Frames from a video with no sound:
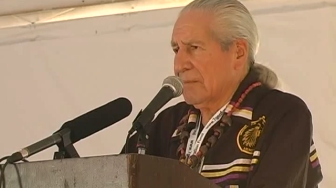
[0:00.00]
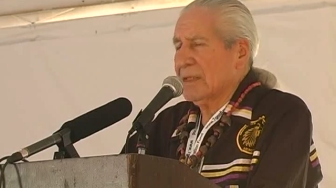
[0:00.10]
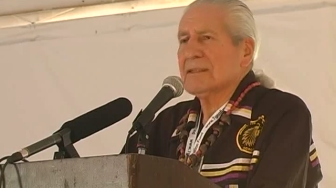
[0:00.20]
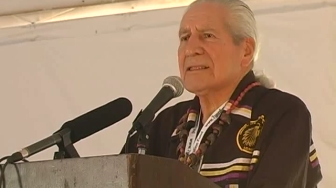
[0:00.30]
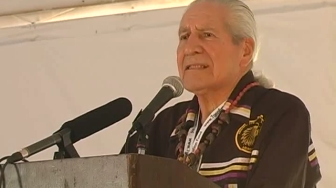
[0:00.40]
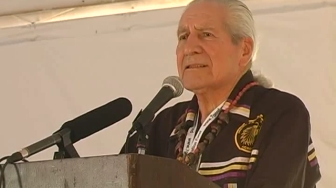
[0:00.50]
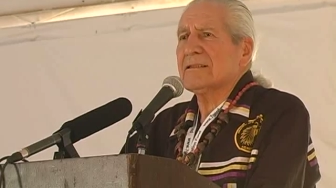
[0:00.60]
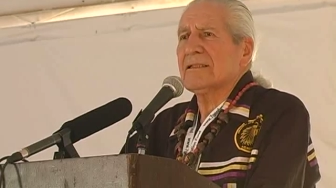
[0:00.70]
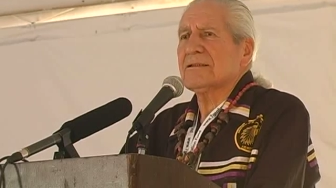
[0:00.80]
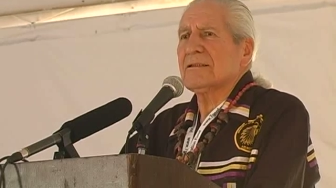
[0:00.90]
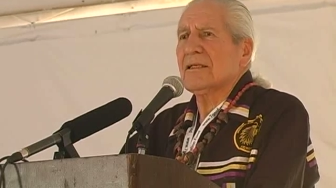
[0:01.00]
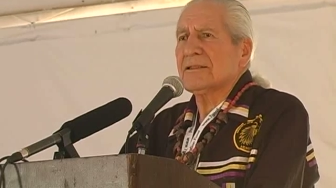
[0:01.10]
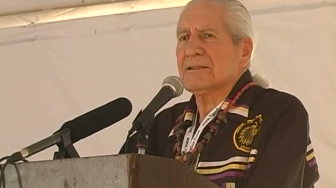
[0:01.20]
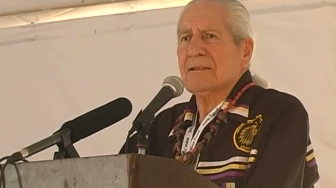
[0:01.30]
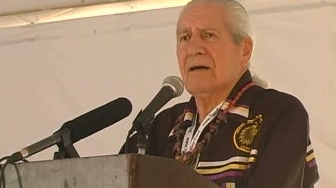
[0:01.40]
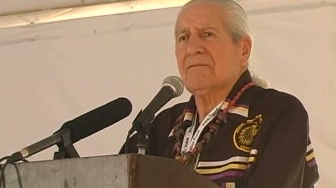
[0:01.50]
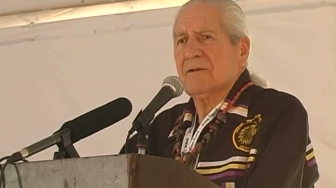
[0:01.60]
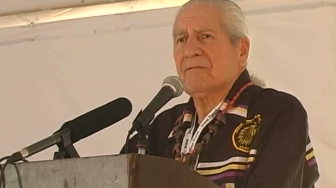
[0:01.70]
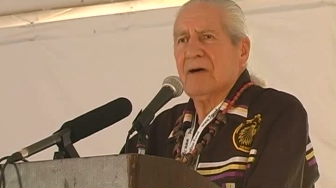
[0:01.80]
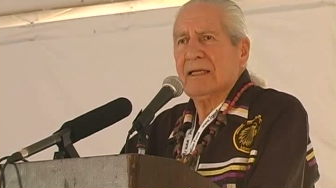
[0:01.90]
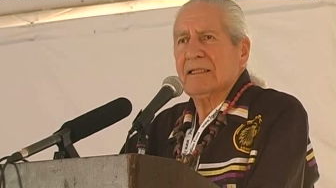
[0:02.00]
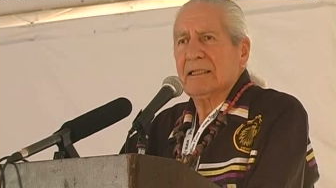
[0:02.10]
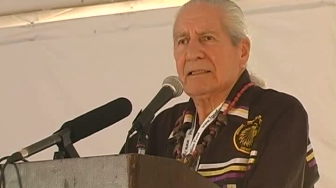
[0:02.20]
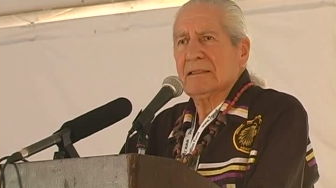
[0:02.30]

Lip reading: senselessness of the fighting,